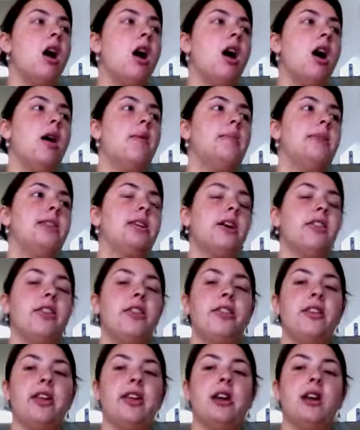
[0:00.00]
The other
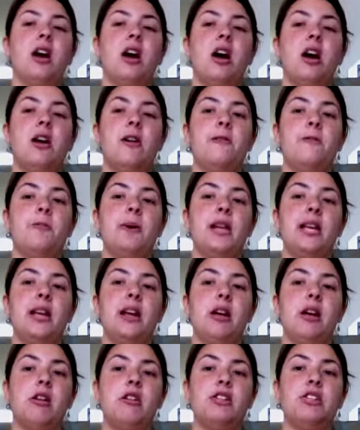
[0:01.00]
thing I've been
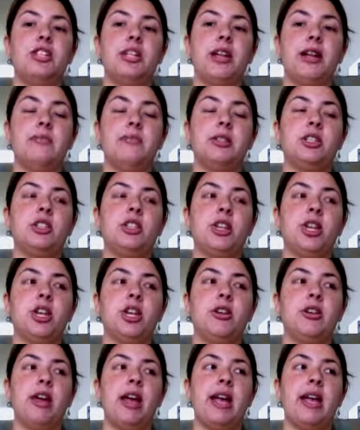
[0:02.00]
encouraging him to
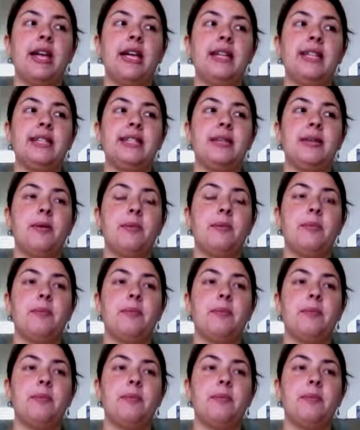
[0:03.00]
do is